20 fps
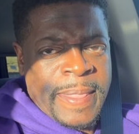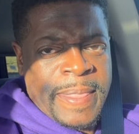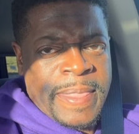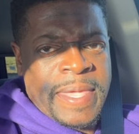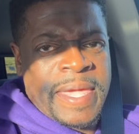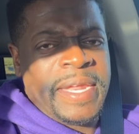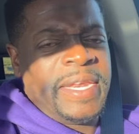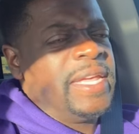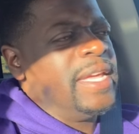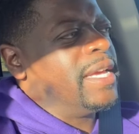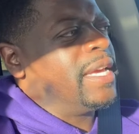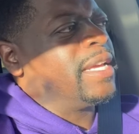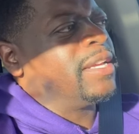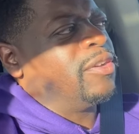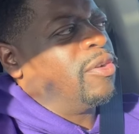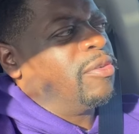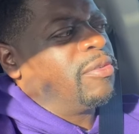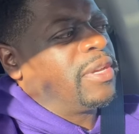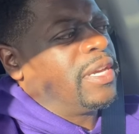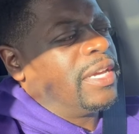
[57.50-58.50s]
And he ain't
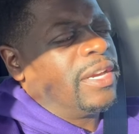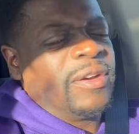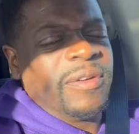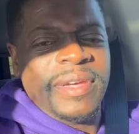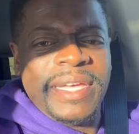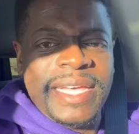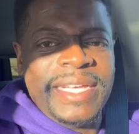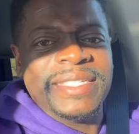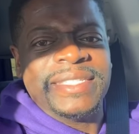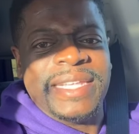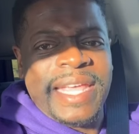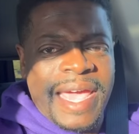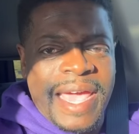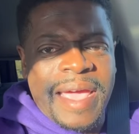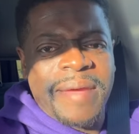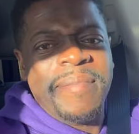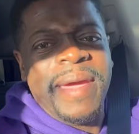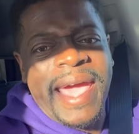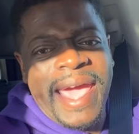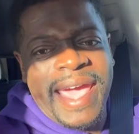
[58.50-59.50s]
gonna get on his
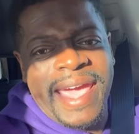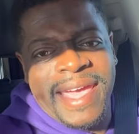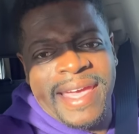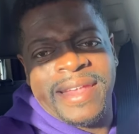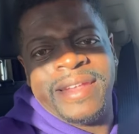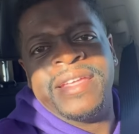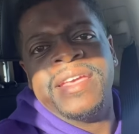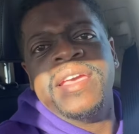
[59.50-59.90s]
damn hand